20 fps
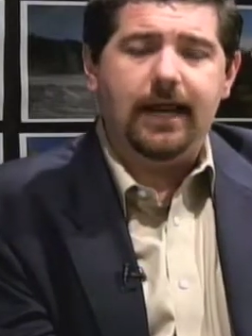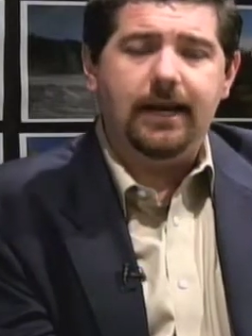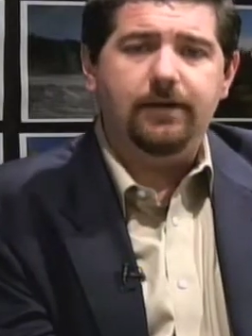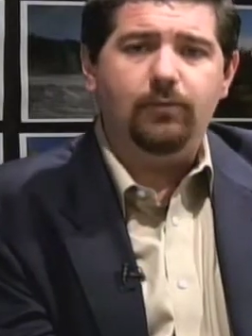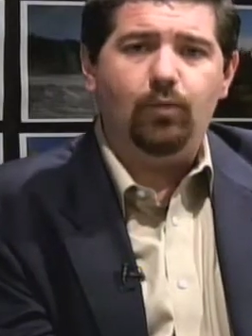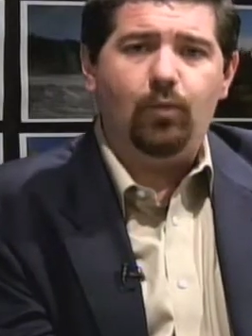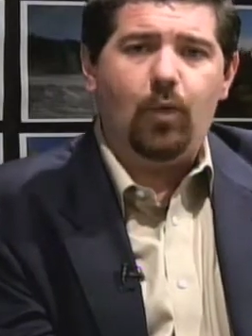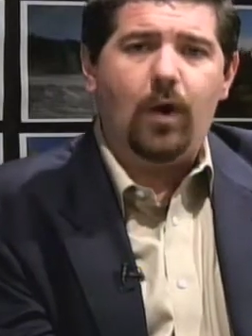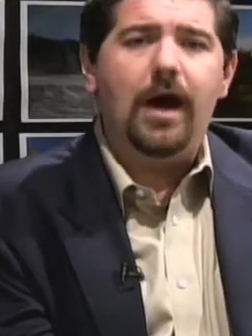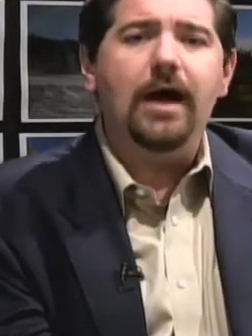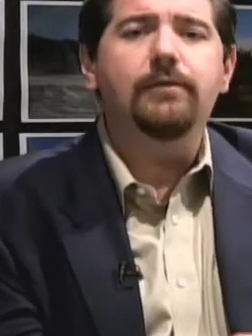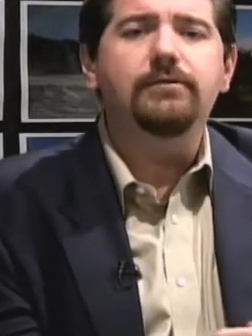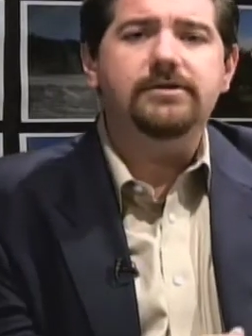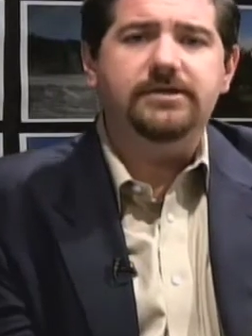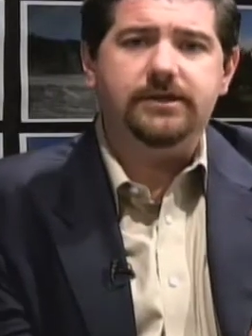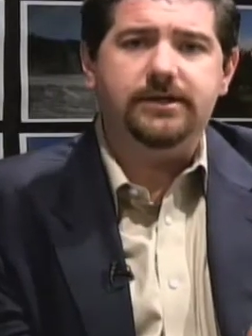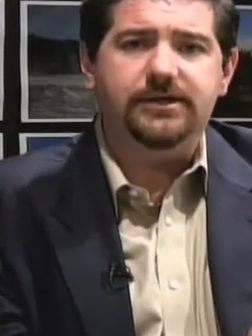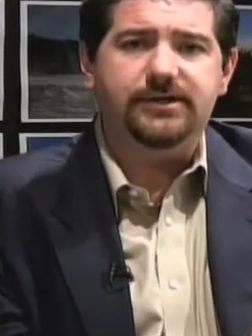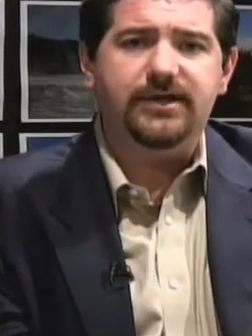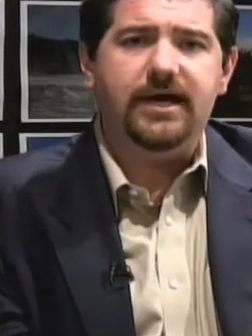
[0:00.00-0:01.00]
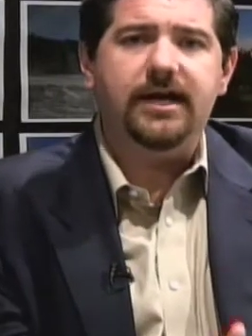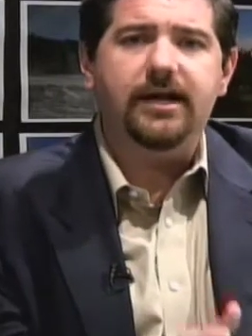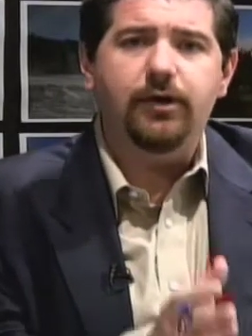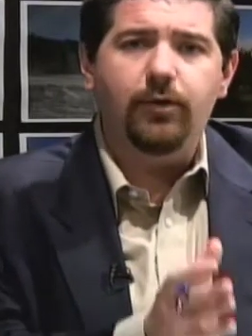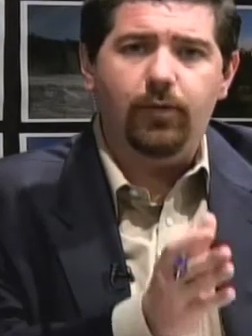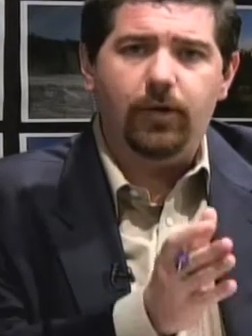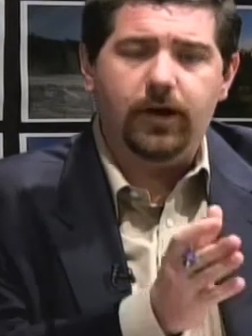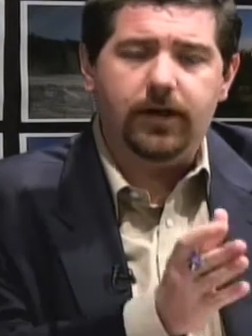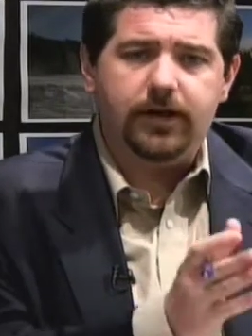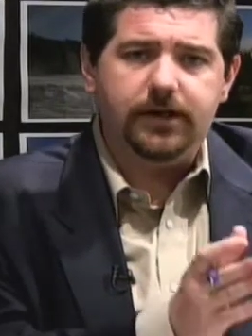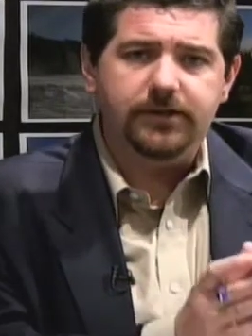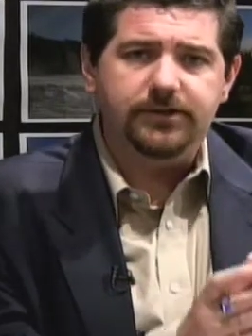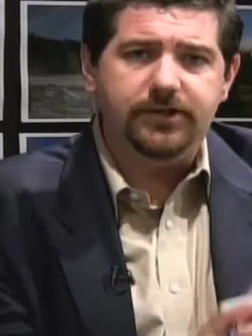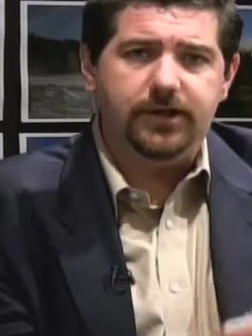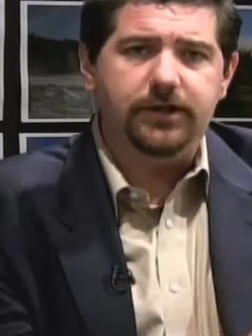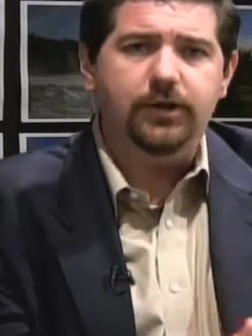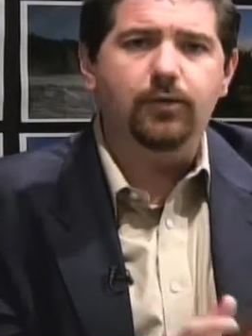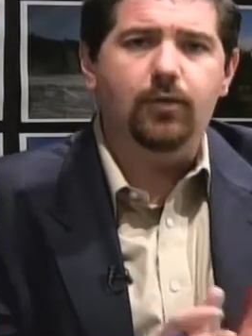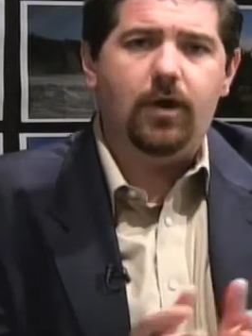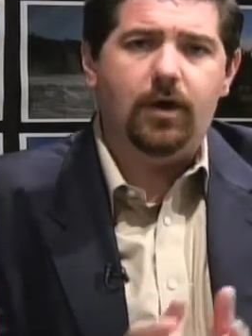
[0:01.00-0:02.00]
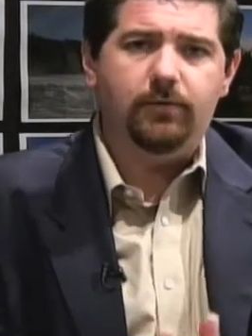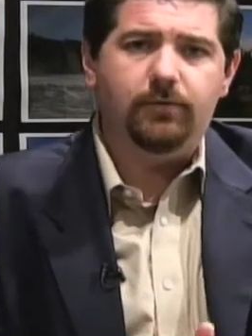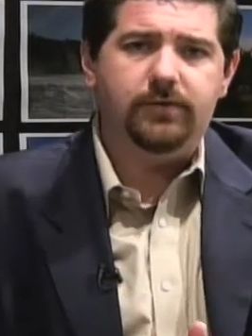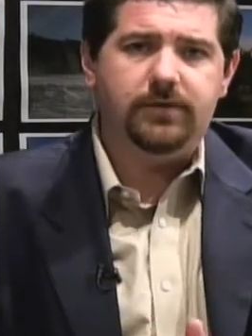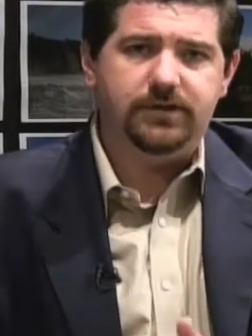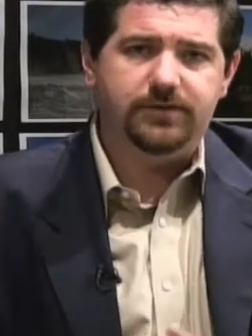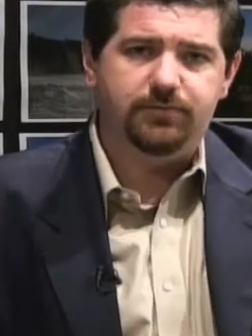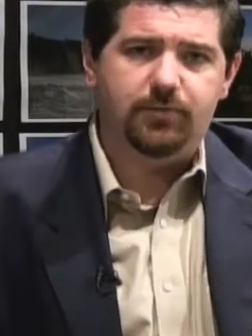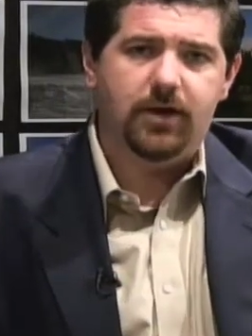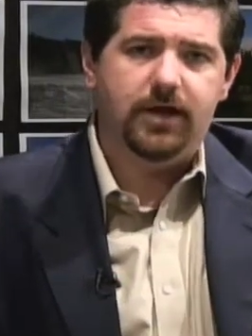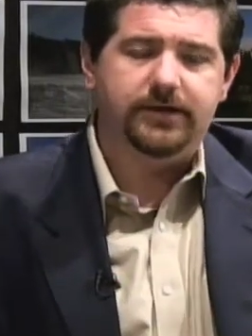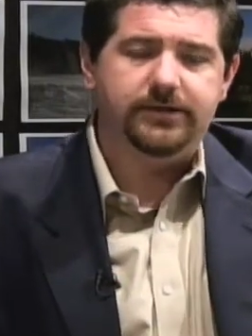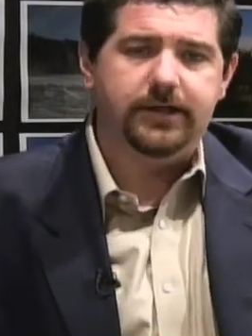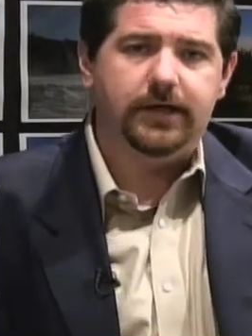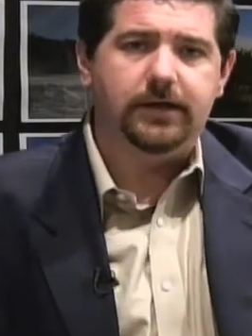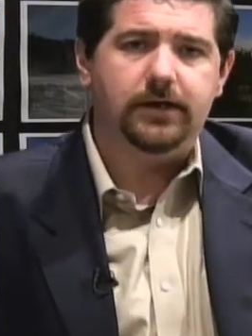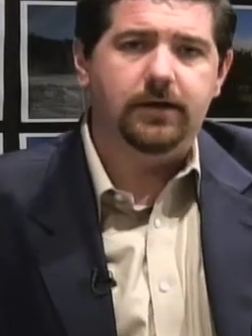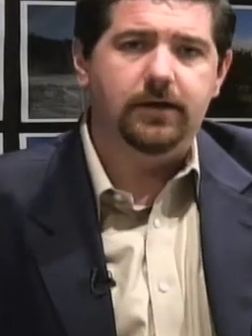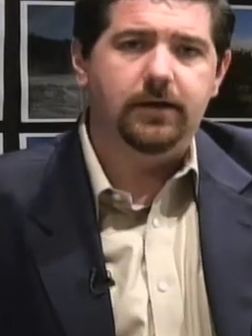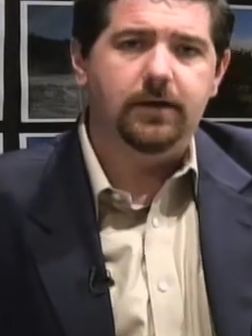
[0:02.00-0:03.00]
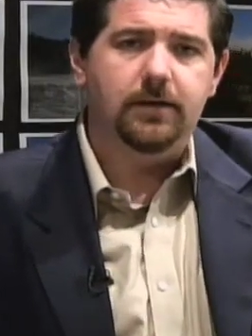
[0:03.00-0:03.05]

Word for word: and why was it decided you were going to continue on with this project?